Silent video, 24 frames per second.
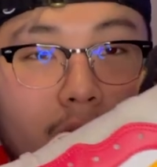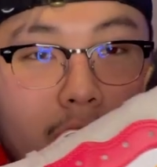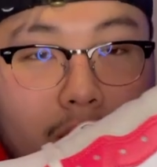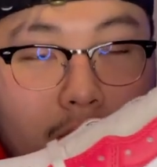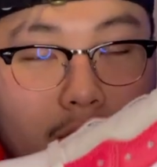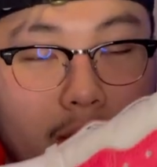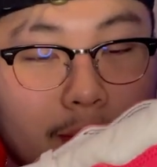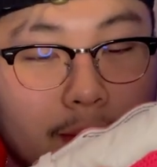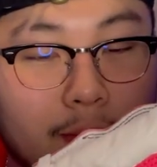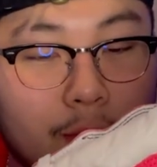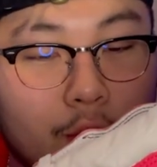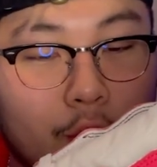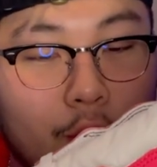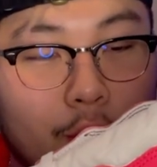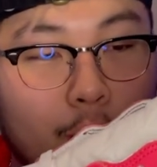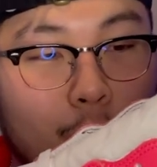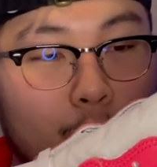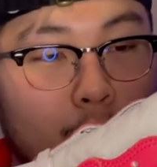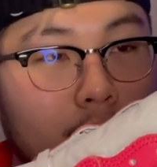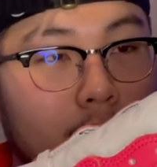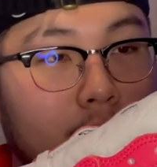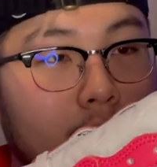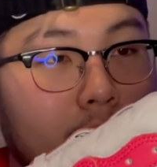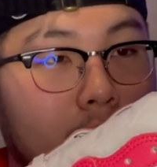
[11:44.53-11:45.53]
some Jordan
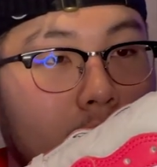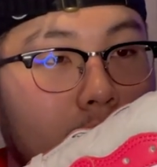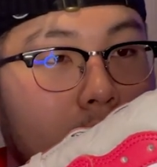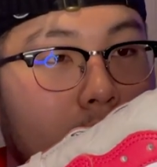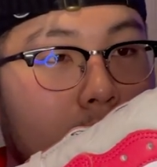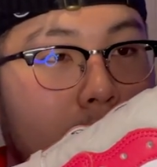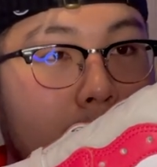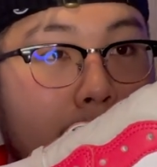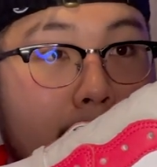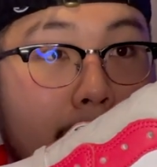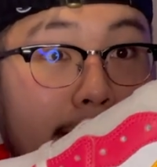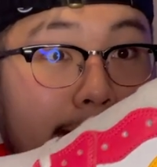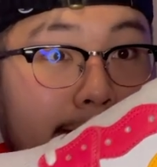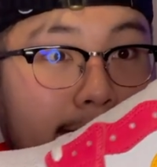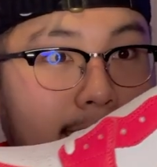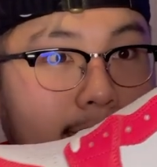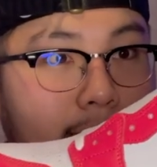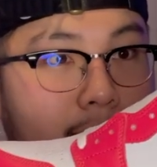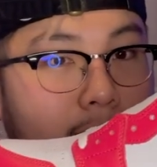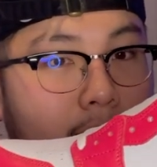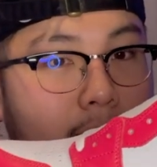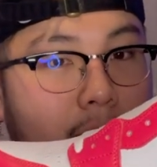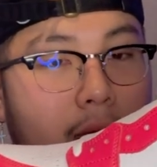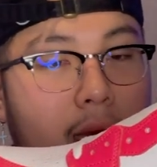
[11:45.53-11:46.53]
one
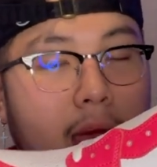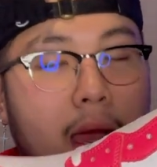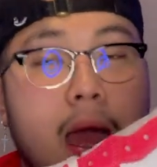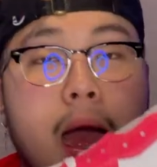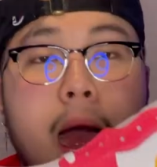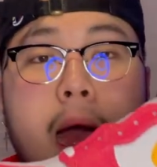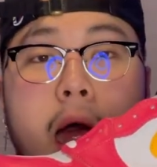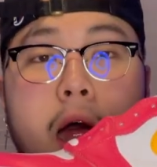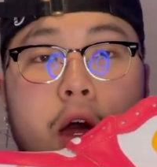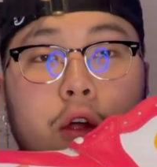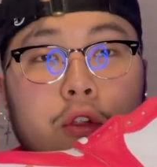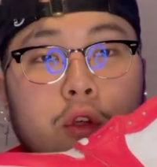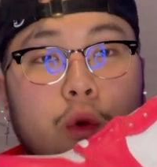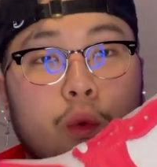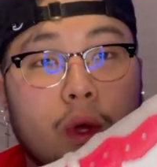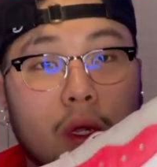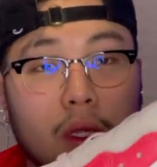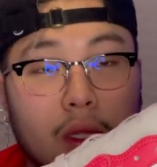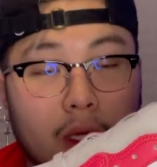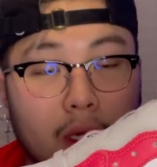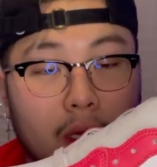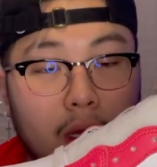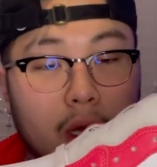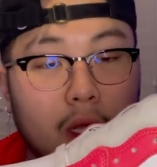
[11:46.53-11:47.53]
highs. I don't know what
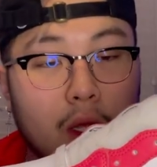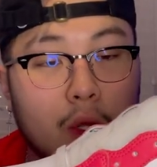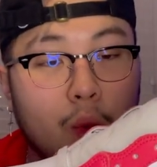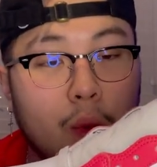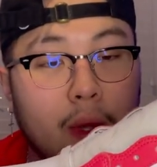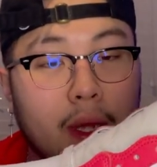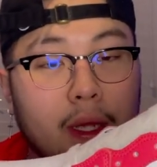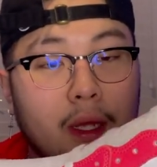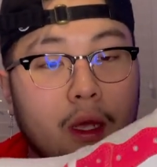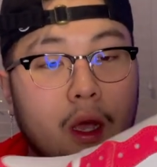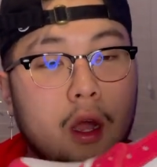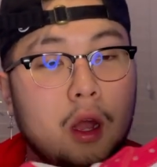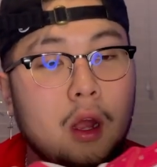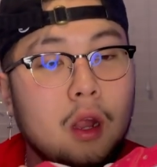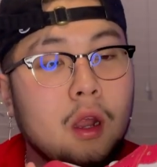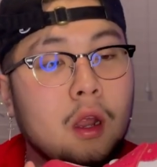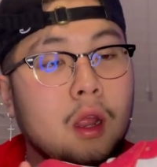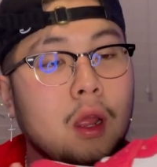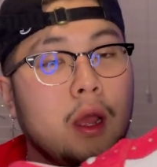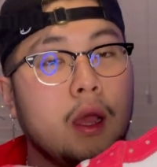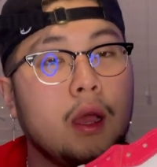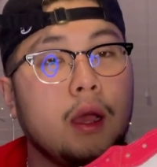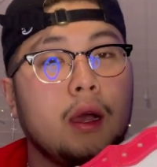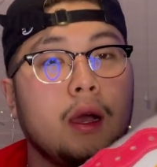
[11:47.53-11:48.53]
the colorway are.
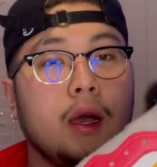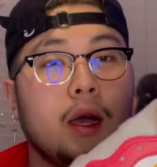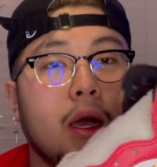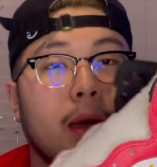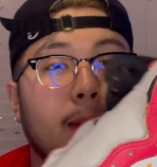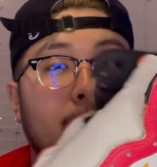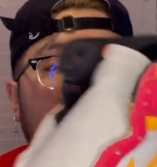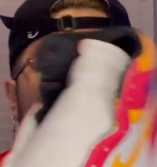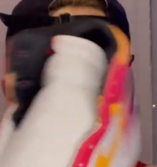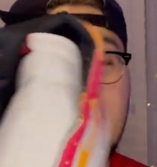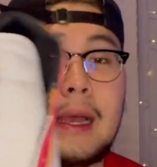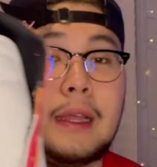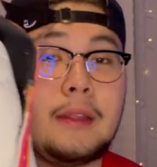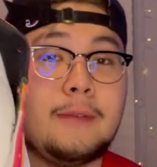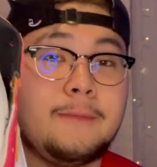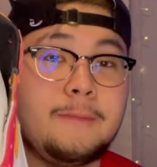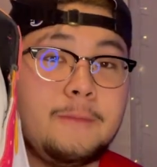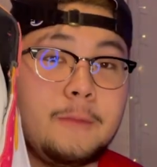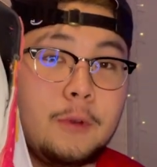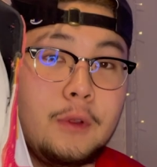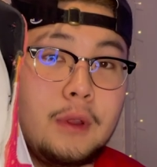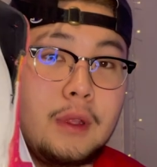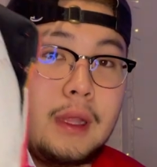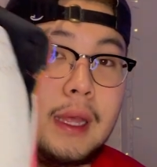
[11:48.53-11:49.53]
Um, I gotta
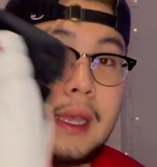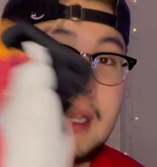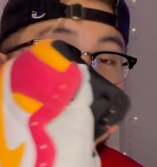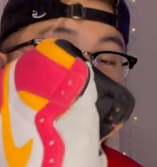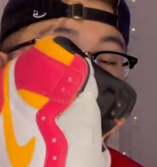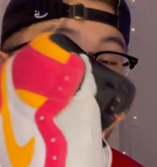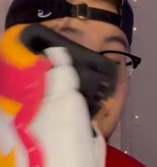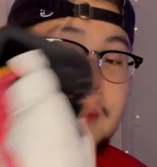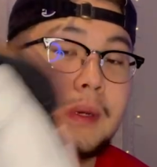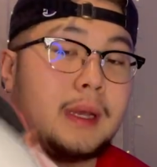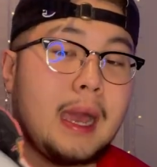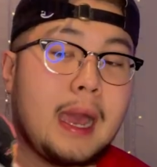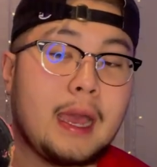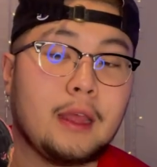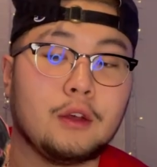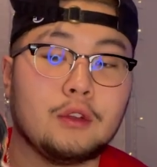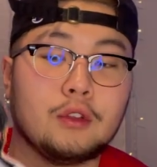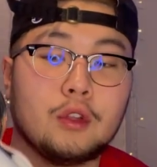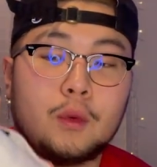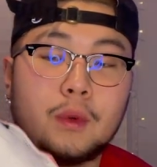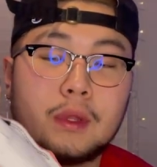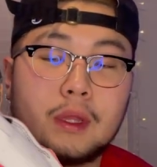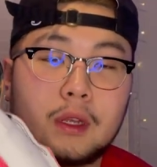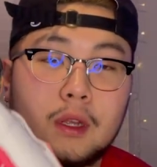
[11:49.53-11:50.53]
do the laces, but I don't
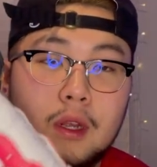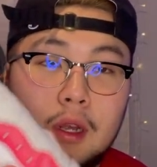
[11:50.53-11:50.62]
know what the